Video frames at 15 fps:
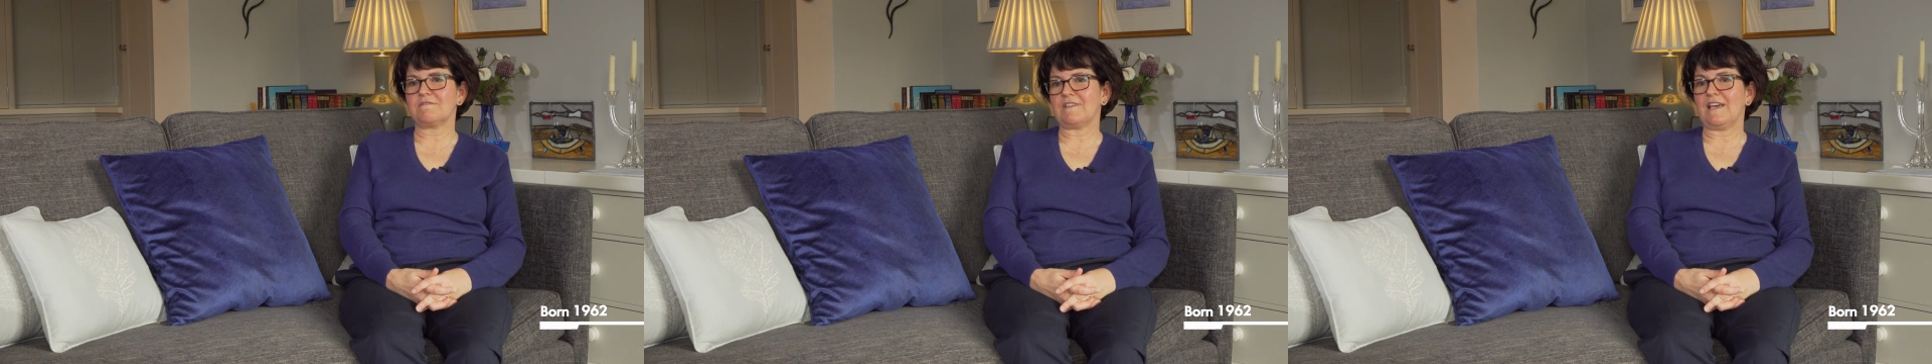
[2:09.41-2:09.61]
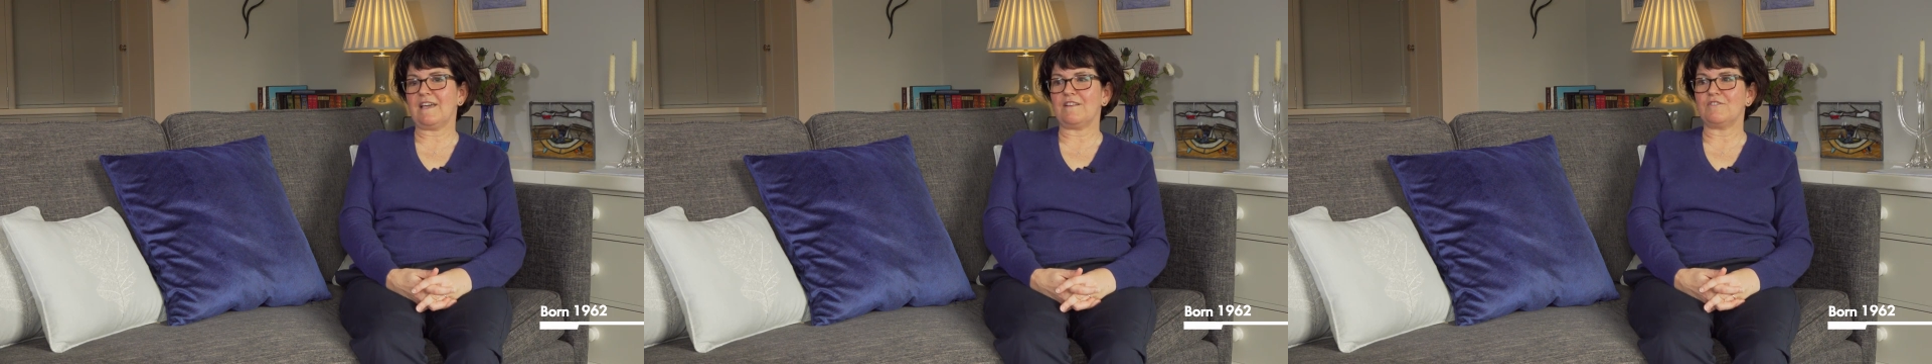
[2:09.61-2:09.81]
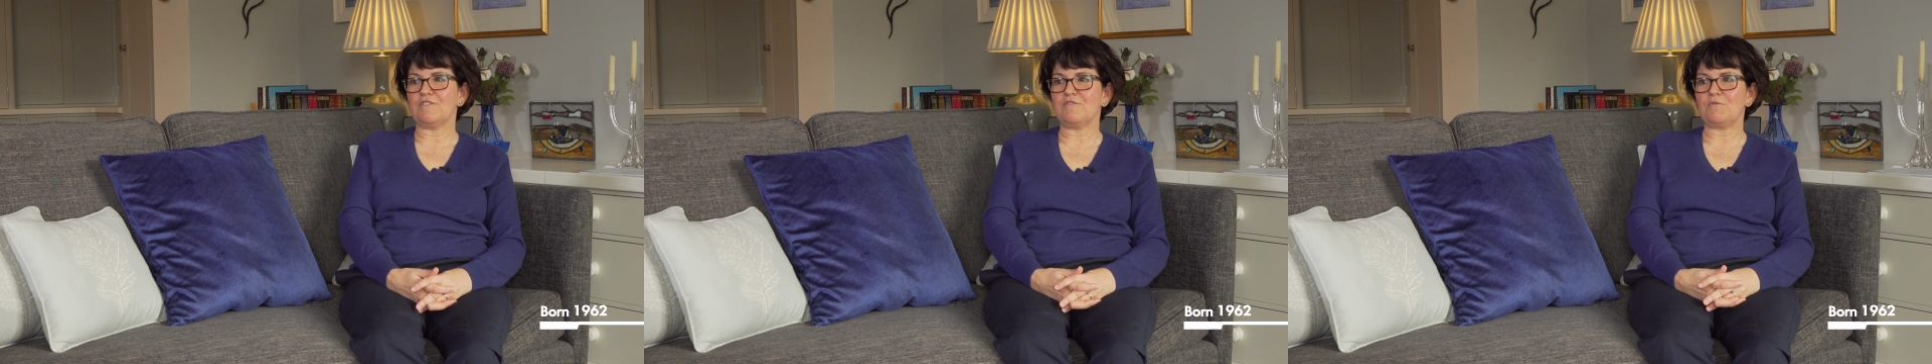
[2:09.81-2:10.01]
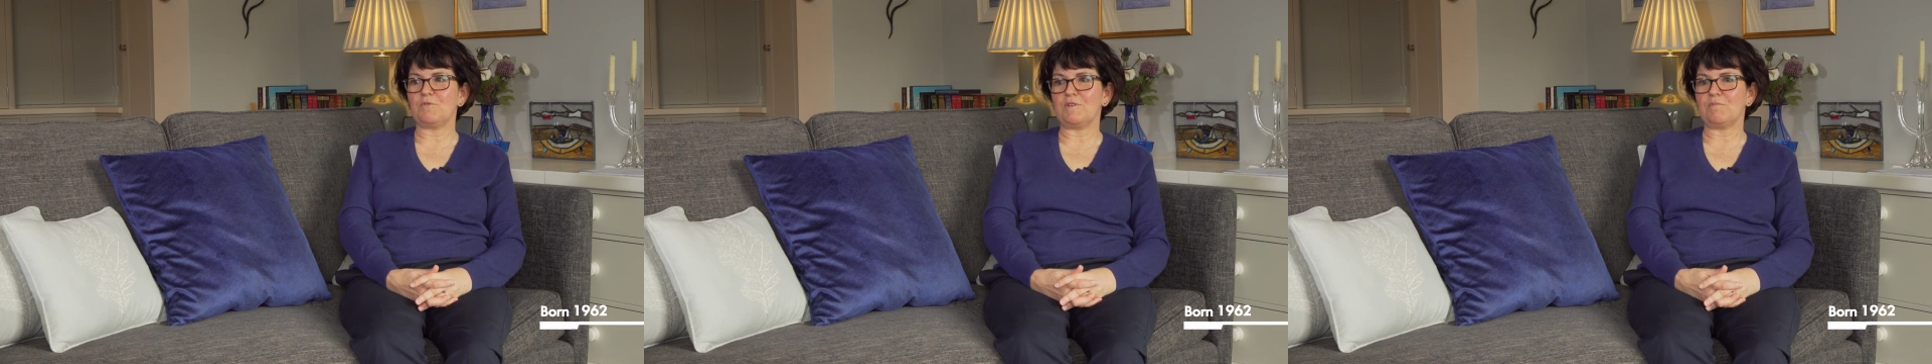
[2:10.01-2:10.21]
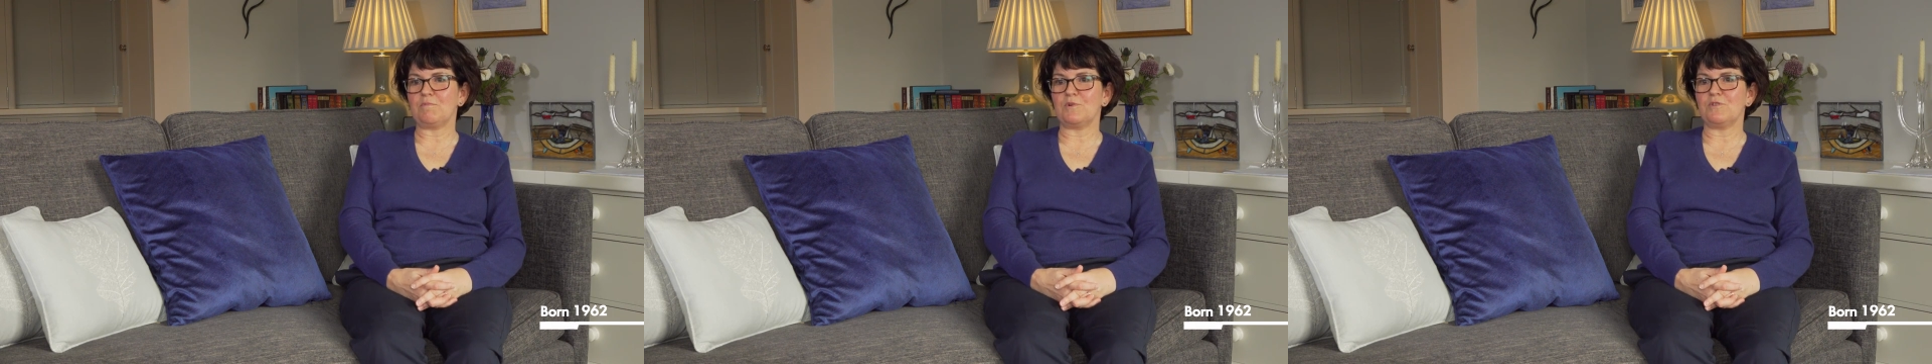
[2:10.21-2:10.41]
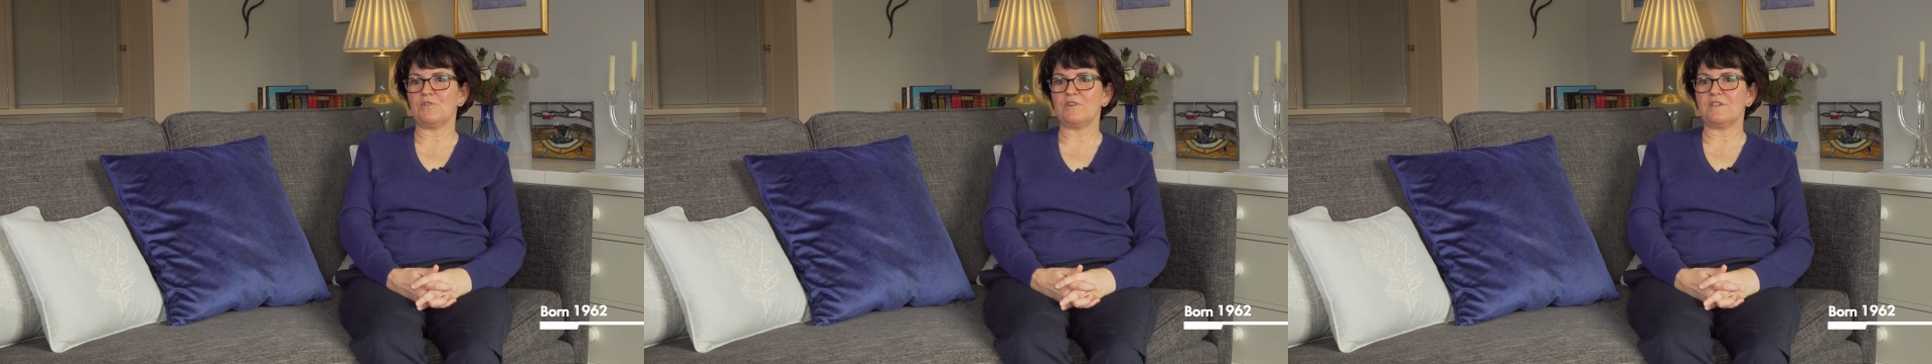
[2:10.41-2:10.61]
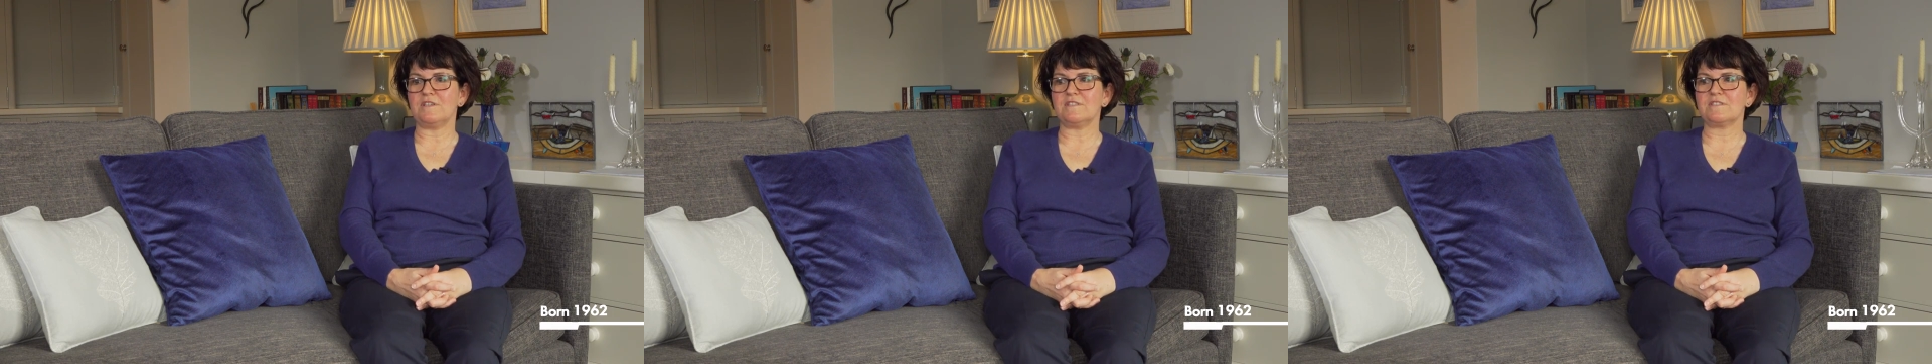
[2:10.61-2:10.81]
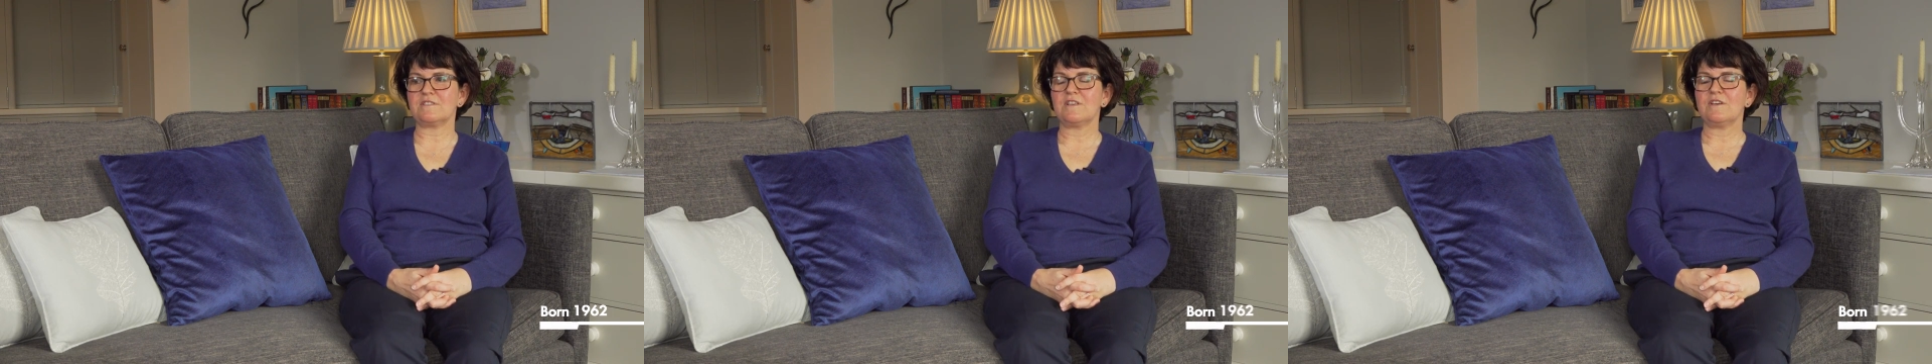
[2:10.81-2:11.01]
getting off with
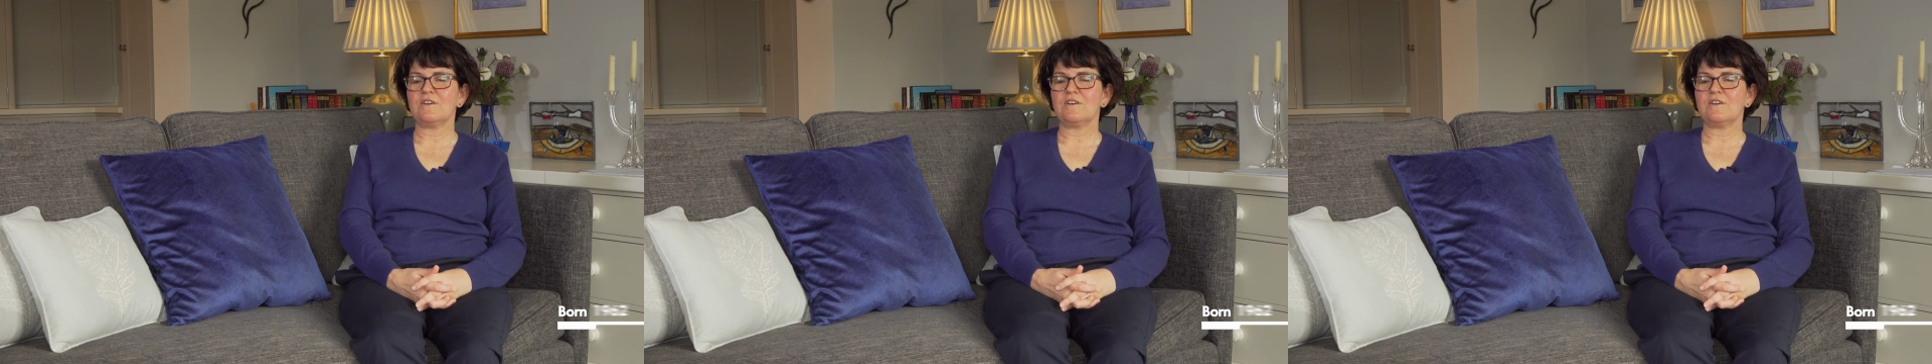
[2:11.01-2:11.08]
boys.